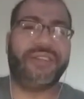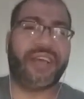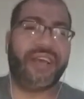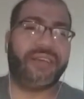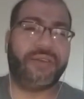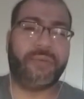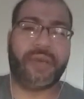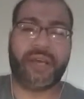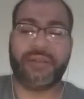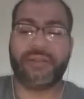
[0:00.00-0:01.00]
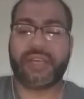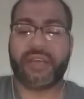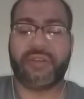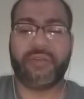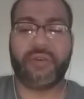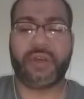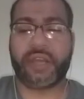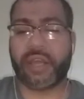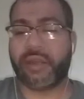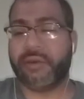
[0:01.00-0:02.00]
Thank you, man. Thank you
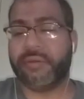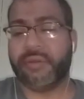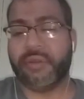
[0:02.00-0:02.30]
again.